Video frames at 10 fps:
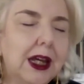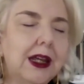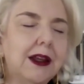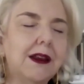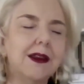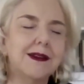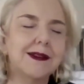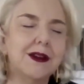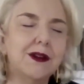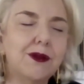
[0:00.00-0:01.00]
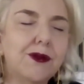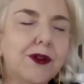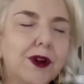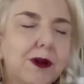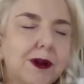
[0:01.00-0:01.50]
in this new
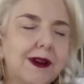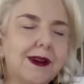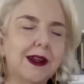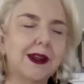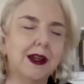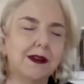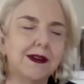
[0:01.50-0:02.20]
frequency,